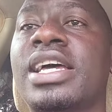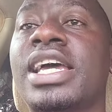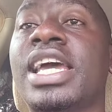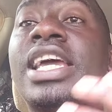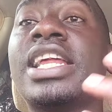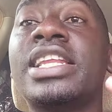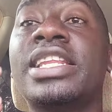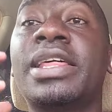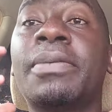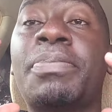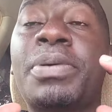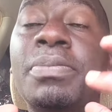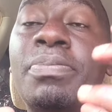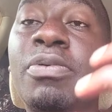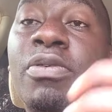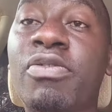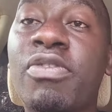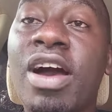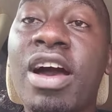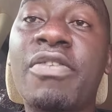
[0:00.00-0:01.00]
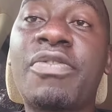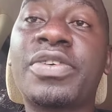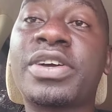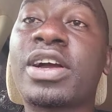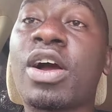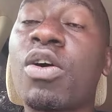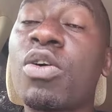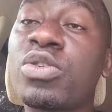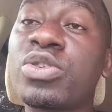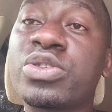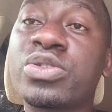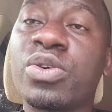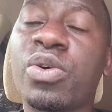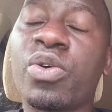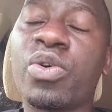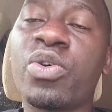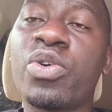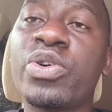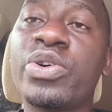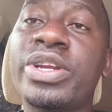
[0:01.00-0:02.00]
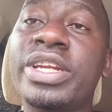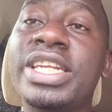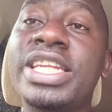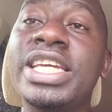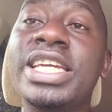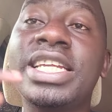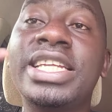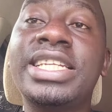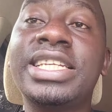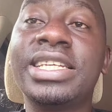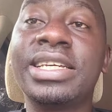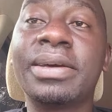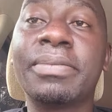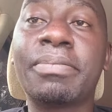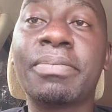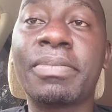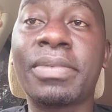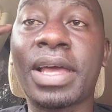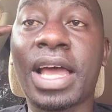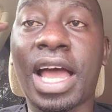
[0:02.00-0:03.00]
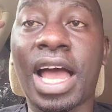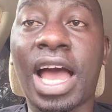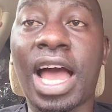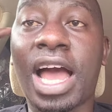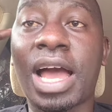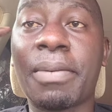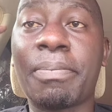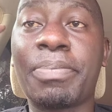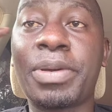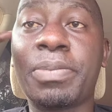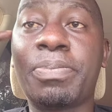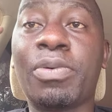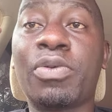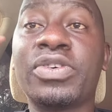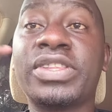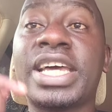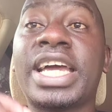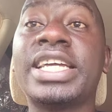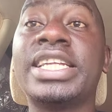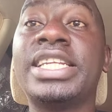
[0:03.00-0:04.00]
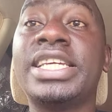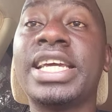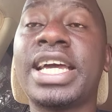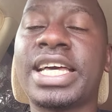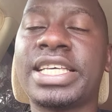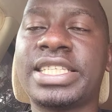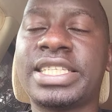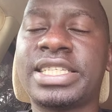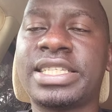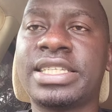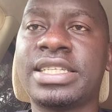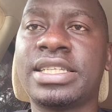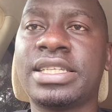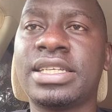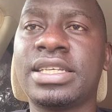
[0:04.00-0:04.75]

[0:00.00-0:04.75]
And the people of Africa also need people with ideas.